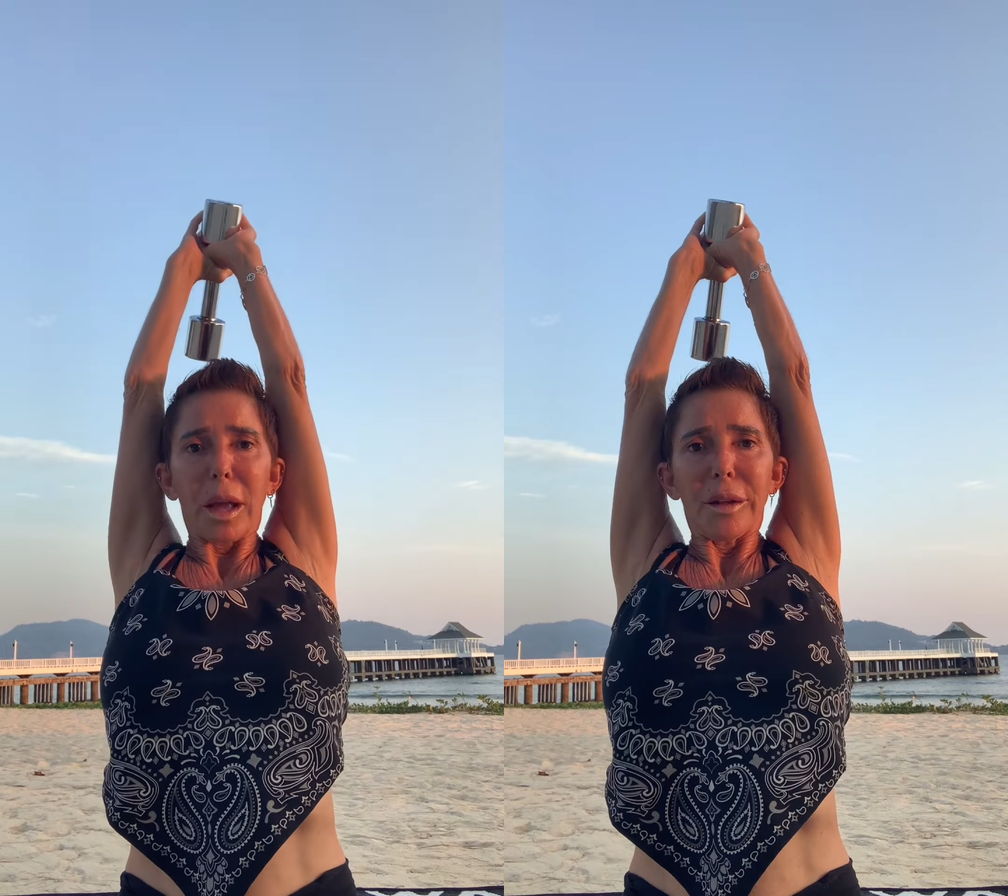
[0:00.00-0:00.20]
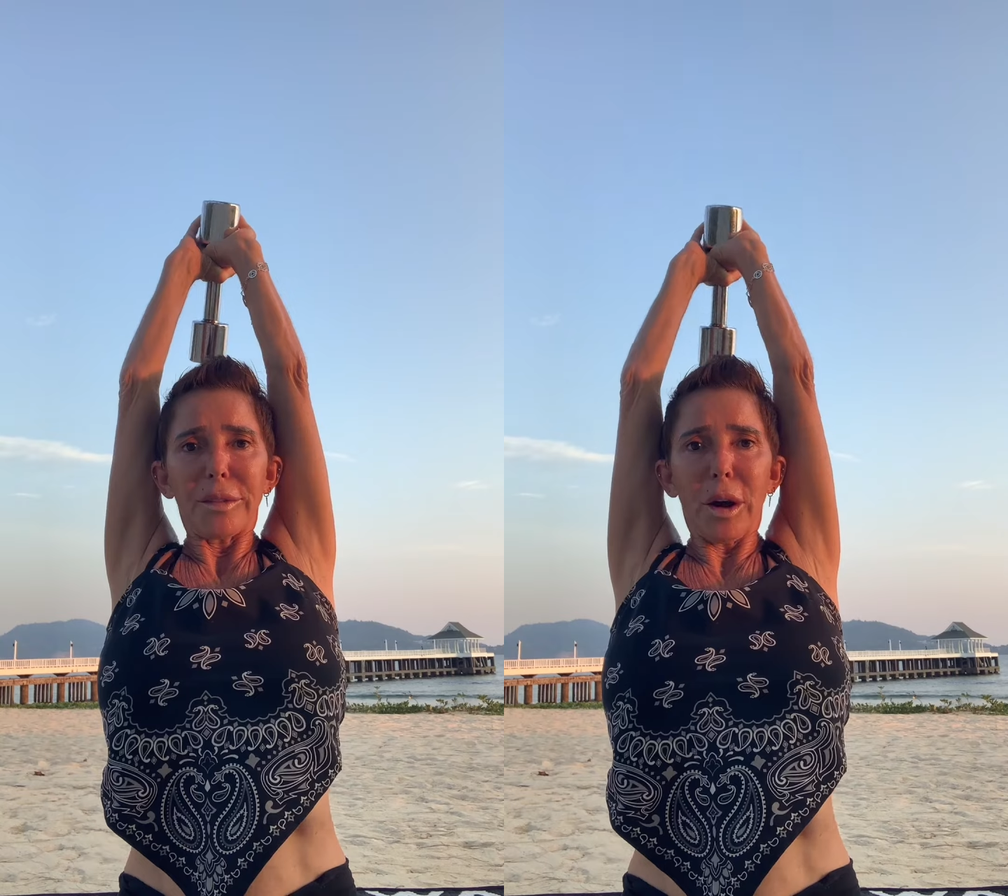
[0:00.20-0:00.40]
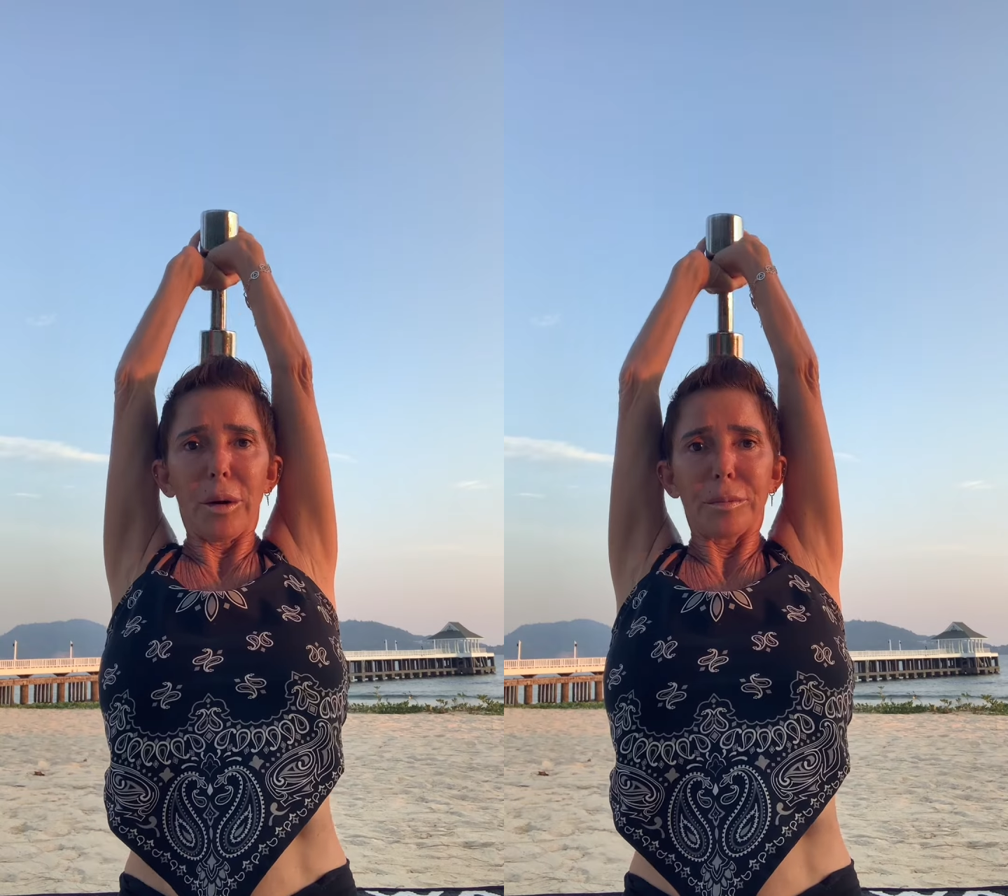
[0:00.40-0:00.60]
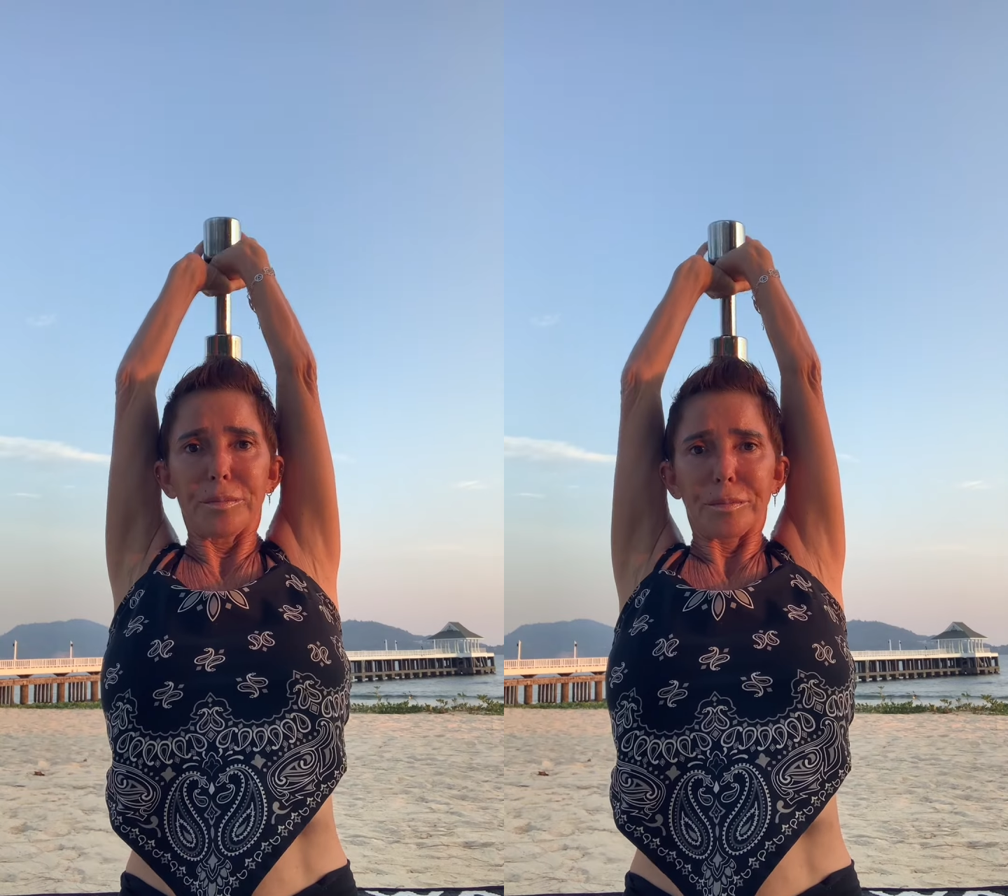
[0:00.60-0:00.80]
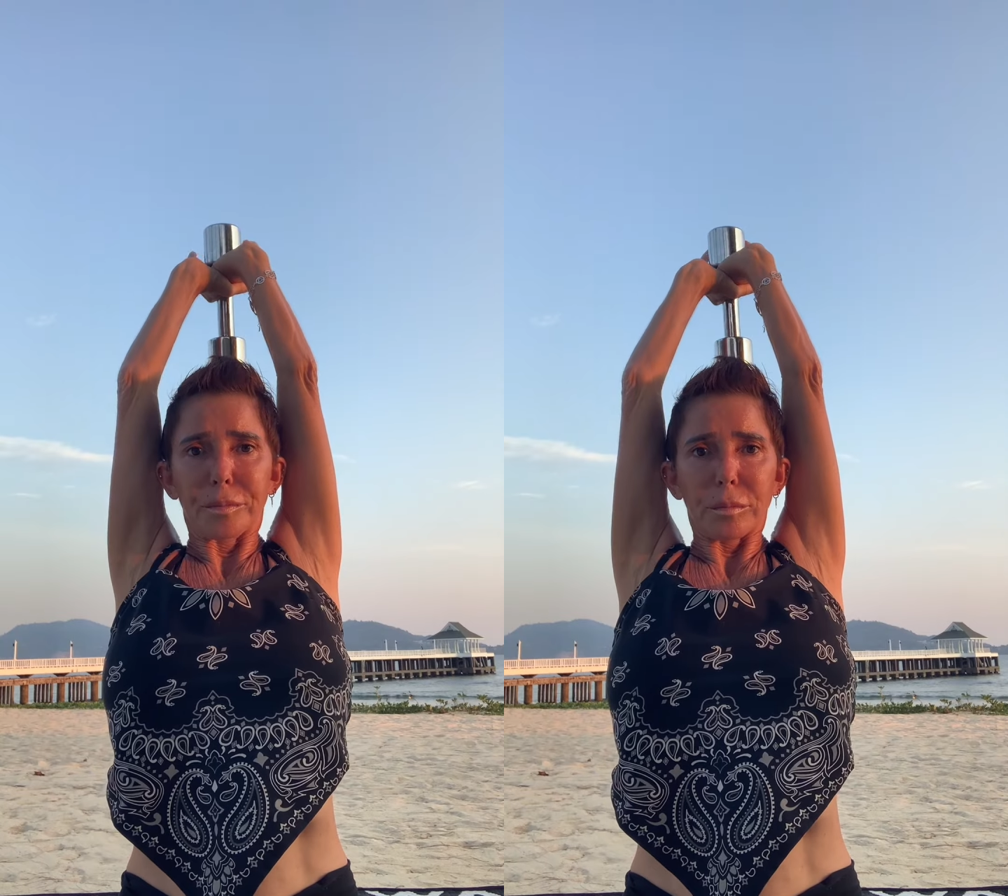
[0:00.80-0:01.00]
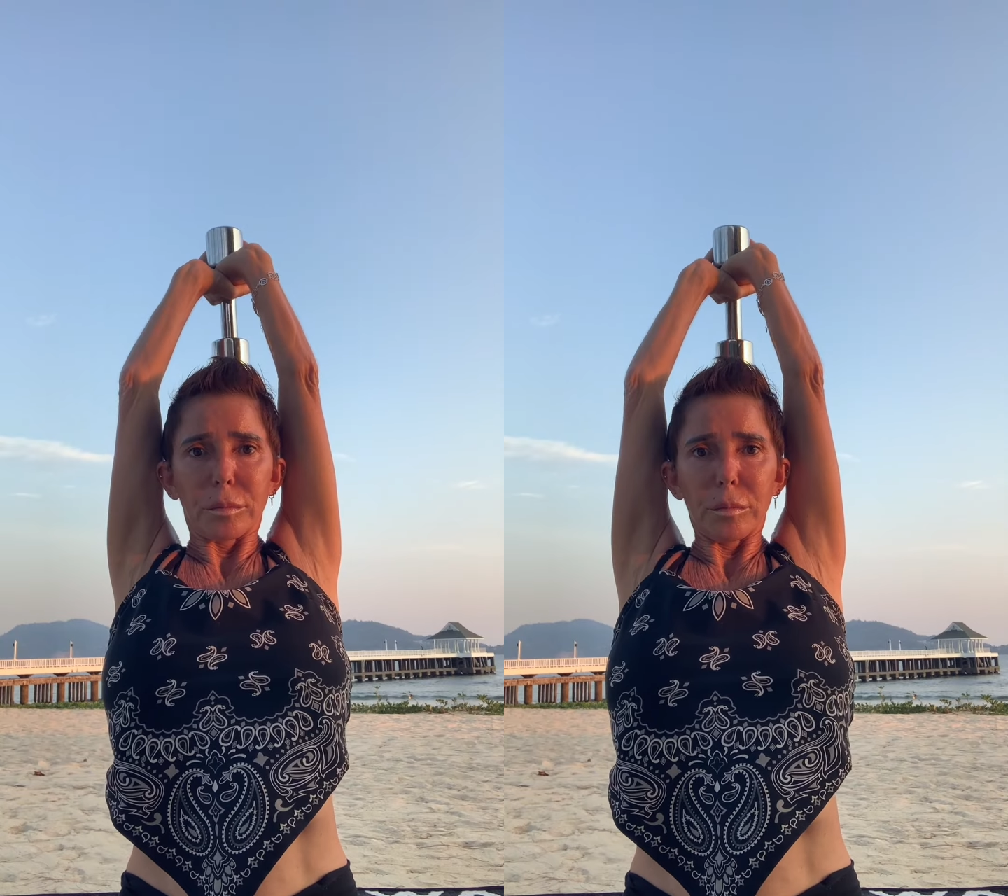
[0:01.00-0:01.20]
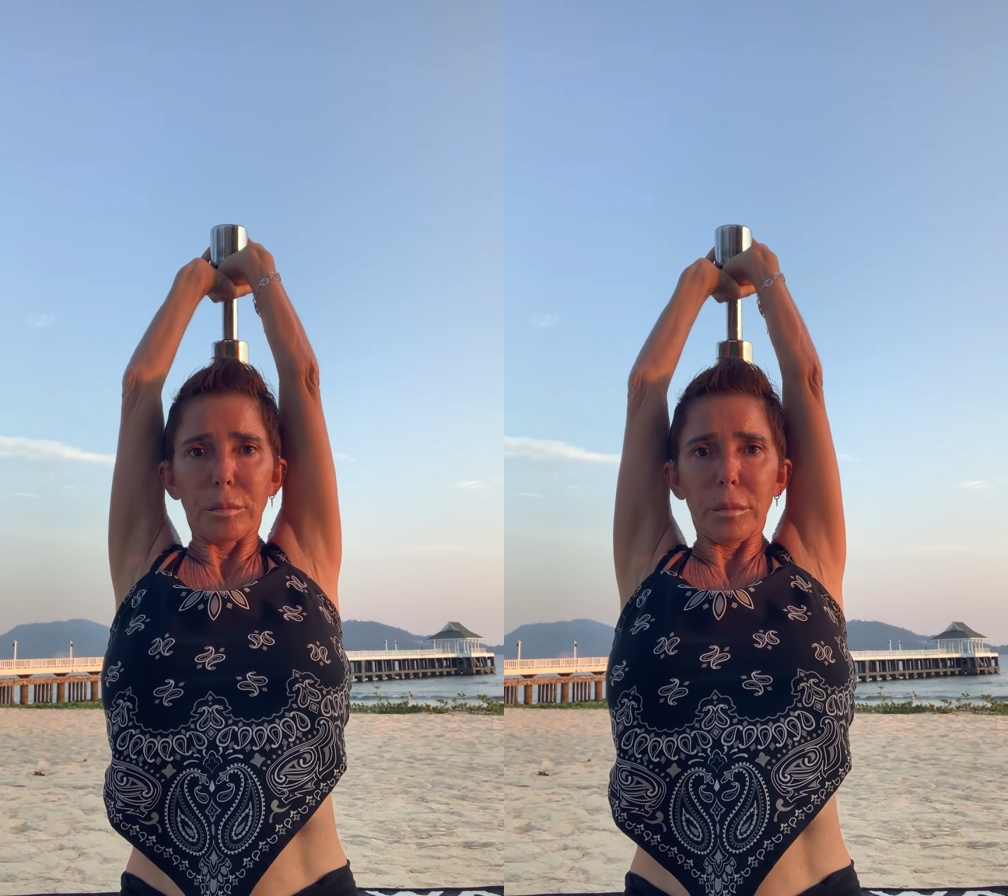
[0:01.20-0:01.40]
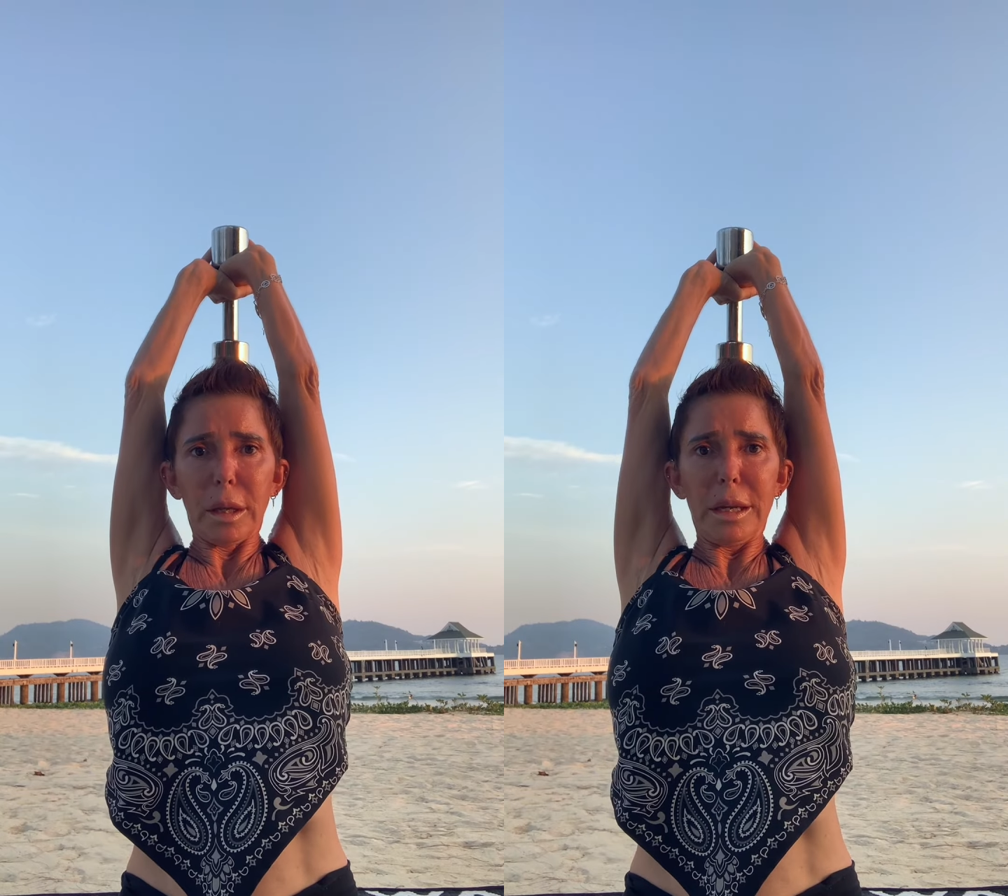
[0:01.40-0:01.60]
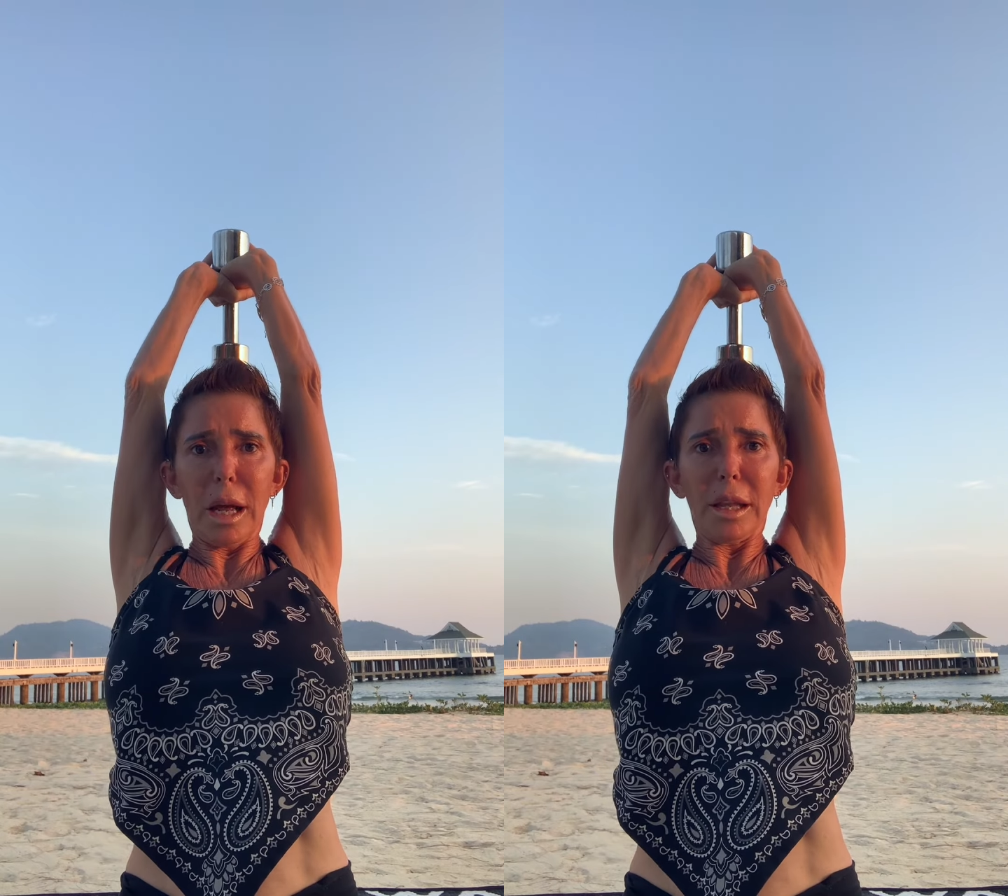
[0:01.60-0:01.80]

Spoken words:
So, now